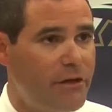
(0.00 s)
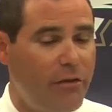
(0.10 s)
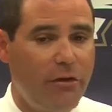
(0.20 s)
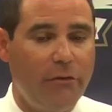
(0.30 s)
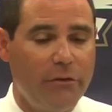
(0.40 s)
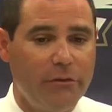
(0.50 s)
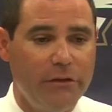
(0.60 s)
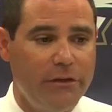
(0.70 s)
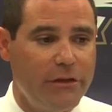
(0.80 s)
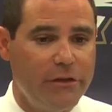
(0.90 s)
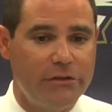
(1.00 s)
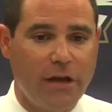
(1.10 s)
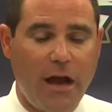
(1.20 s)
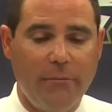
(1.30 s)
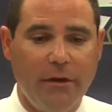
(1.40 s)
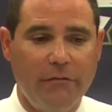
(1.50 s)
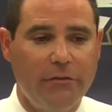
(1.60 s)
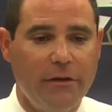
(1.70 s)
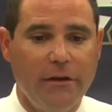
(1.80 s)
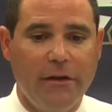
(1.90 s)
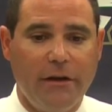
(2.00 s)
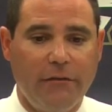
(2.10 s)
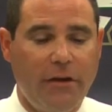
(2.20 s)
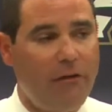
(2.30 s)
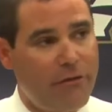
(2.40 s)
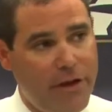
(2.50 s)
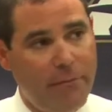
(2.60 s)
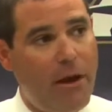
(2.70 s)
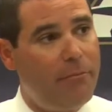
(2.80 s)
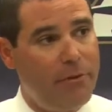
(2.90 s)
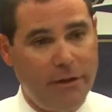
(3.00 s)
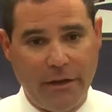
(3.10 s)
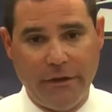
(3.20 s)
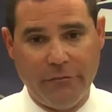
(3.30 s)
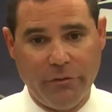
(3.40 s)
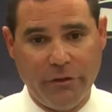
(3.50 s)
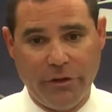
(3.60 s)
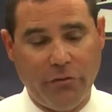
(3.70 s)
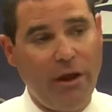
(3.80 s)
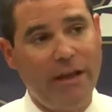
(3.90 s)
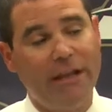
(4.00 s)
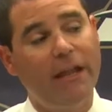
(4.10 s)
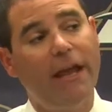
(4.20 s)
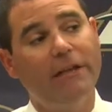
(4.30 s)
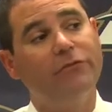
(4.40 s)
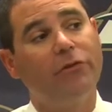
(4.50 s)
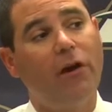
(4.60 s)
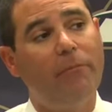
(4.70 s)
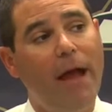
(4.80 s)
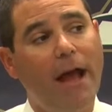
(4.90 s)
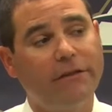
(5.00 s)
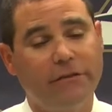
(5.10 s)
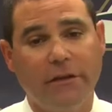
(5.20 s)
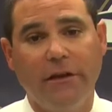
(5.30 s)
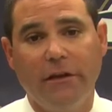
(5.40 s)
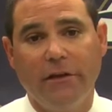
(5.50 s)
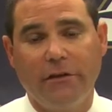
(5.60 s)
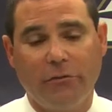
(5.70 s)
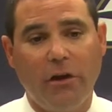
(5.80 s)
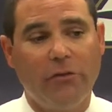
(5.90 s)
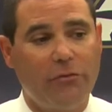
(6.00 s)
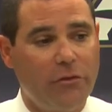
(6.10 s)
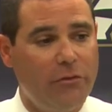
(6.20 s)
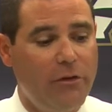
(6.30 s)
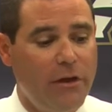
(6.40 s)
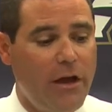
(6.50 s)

and I thought we really did a good job of covering them up and really creating the lanes for our backs to run through.